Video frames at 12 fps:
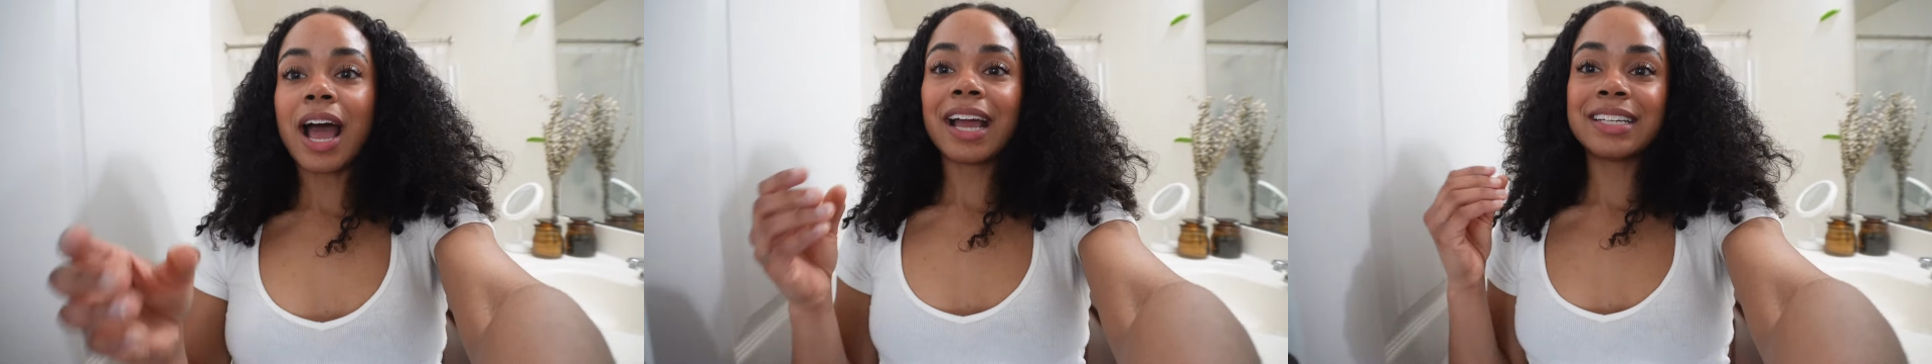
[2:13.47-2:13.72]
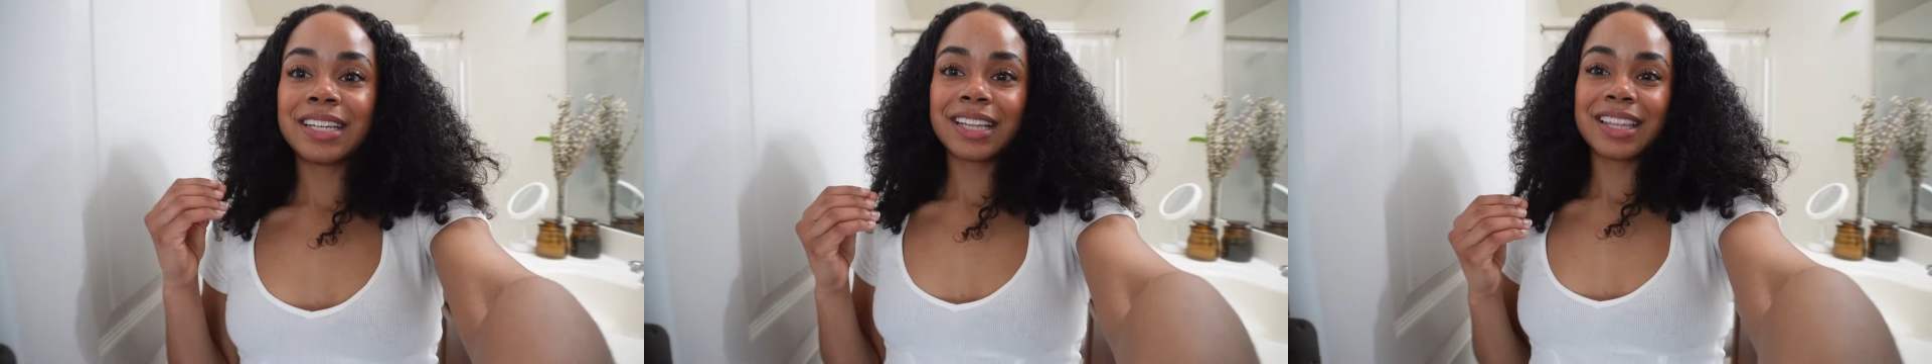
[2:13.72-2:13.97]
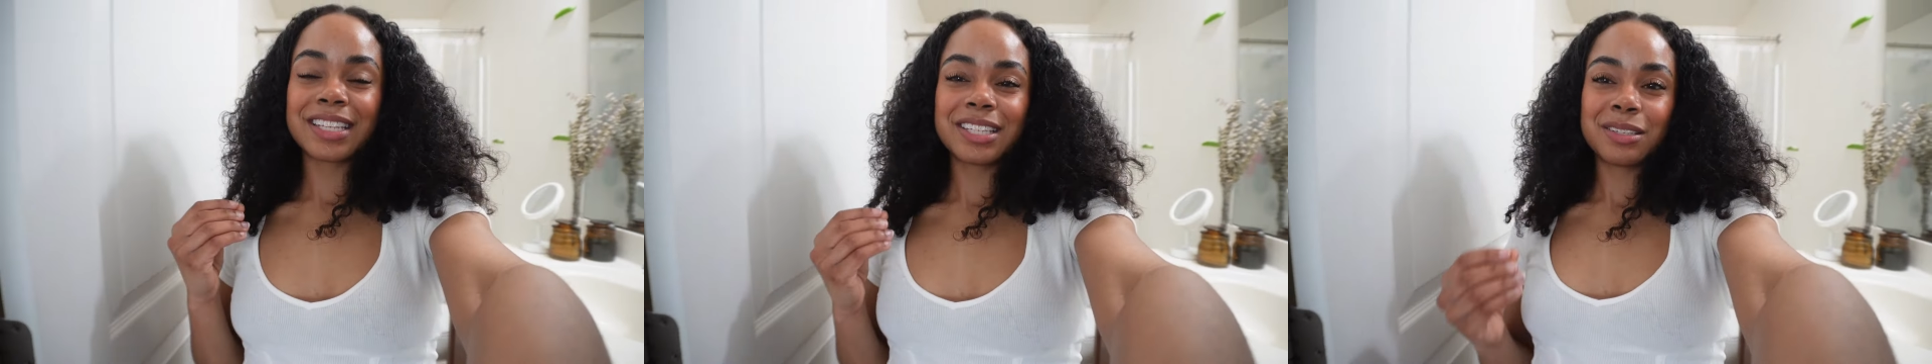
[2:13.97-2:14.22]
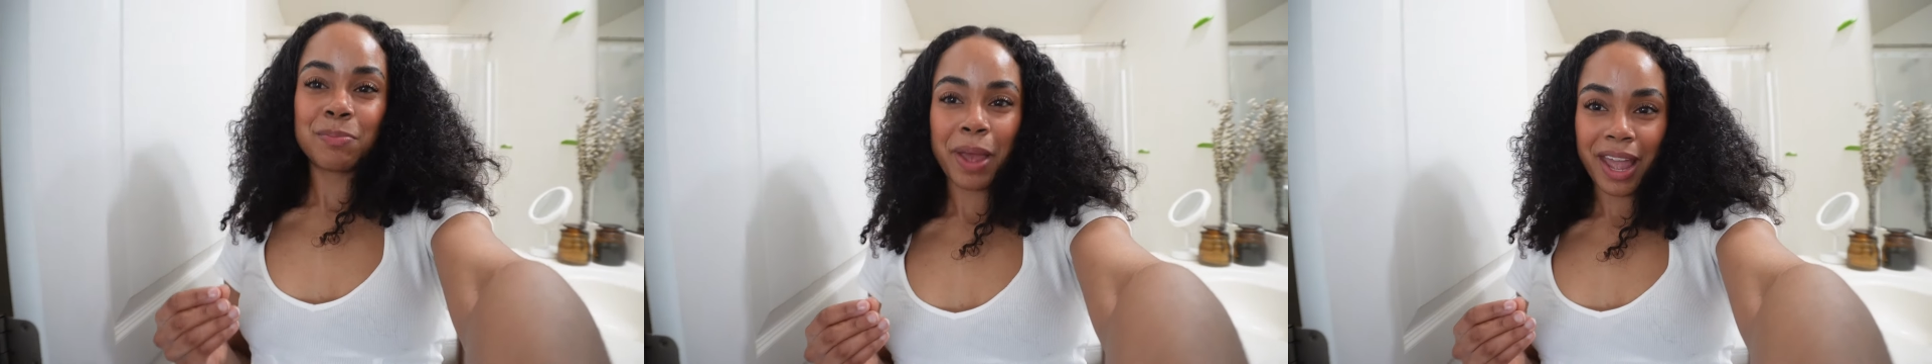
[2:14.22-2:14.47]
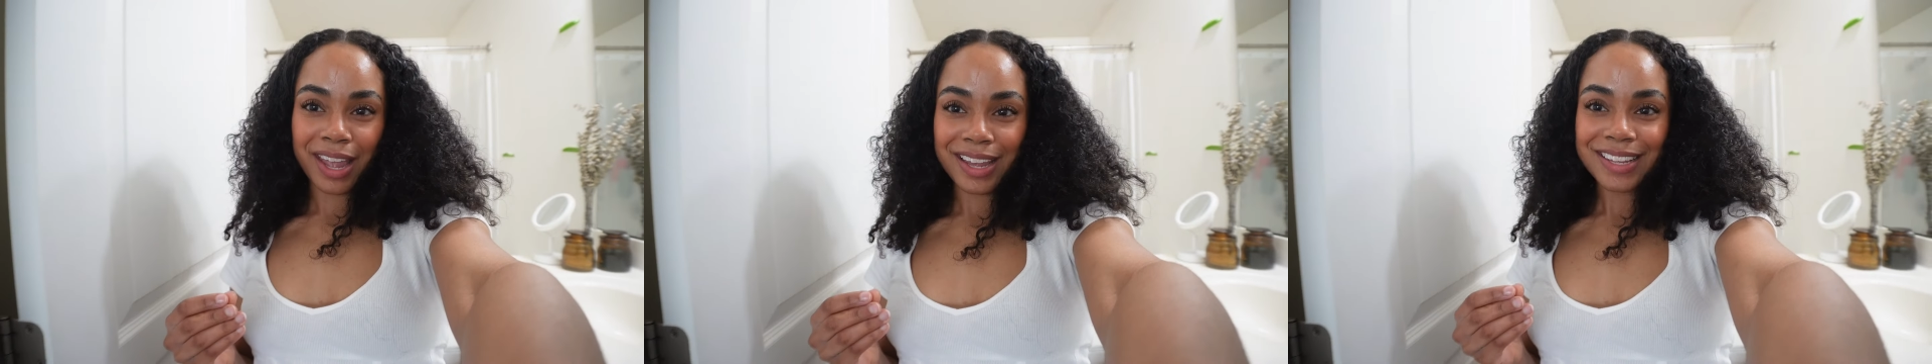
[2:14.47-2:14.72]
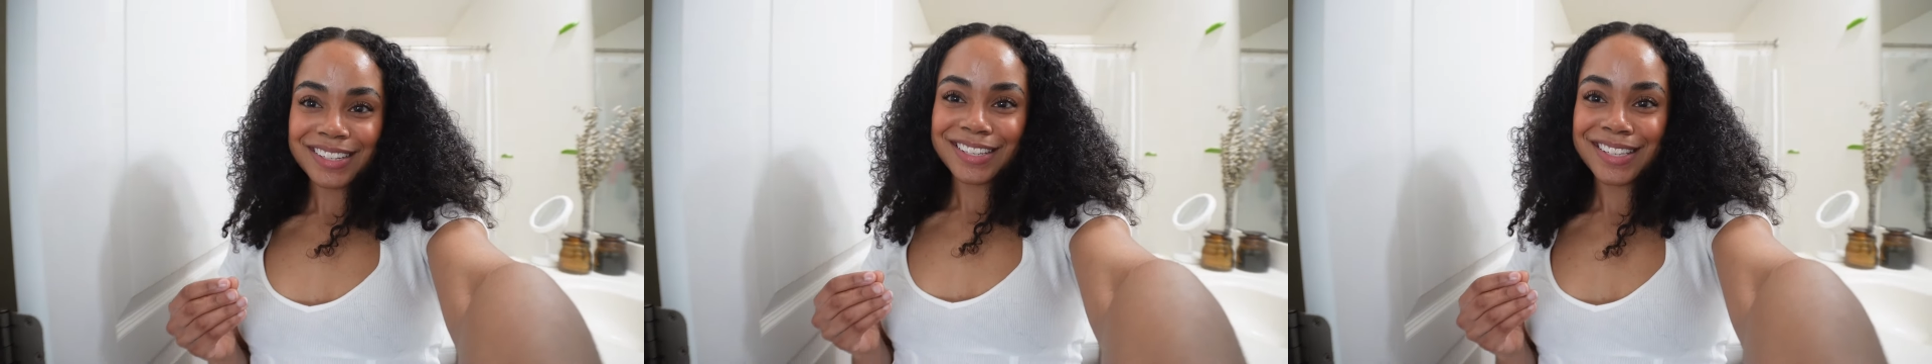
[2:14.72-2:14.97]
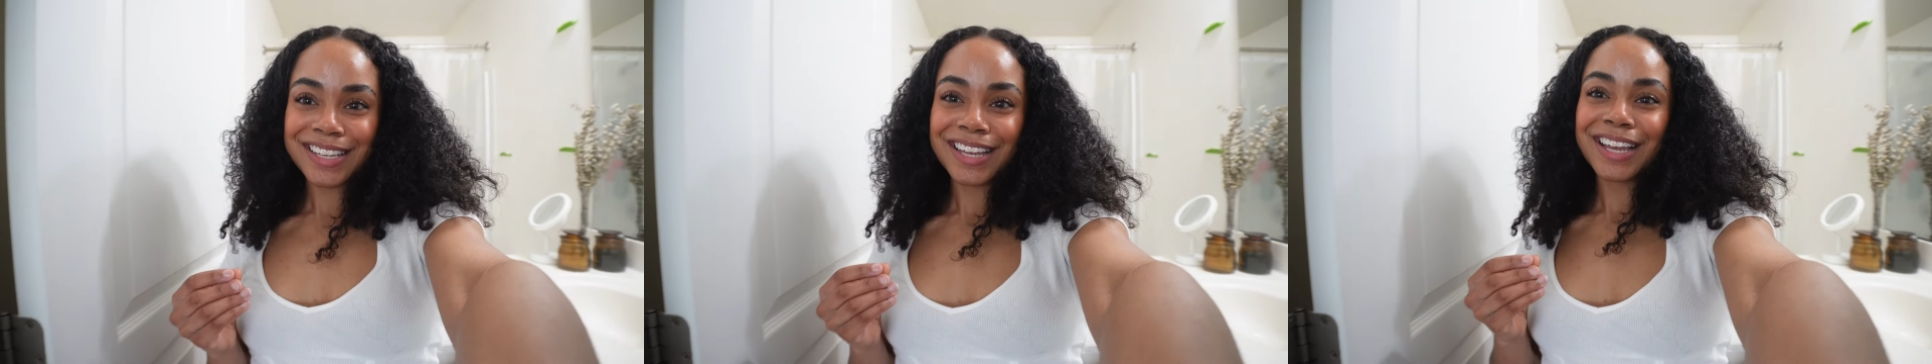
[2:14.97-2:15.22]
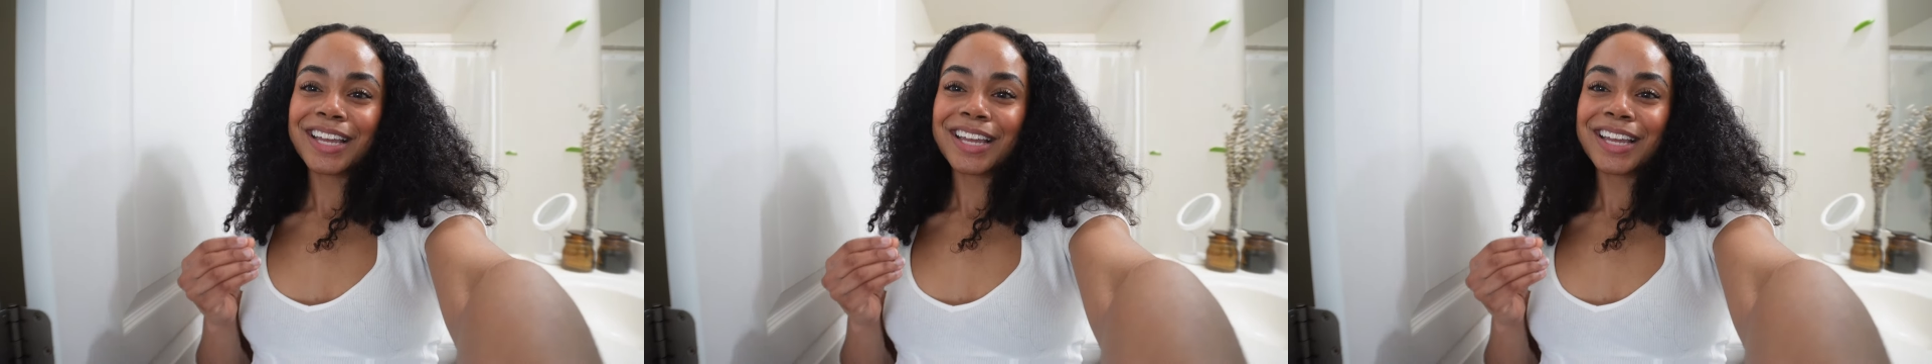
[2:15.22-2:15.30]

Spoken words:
I did the space,